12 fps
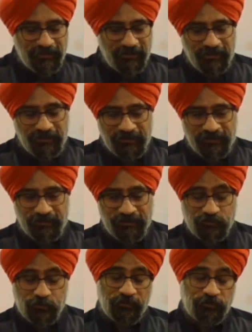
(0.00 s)
am.
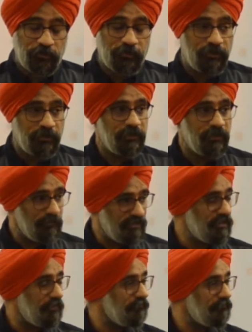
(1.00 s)
So I thought he must
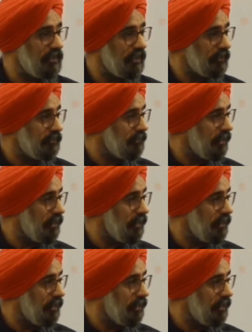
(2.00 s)
have taken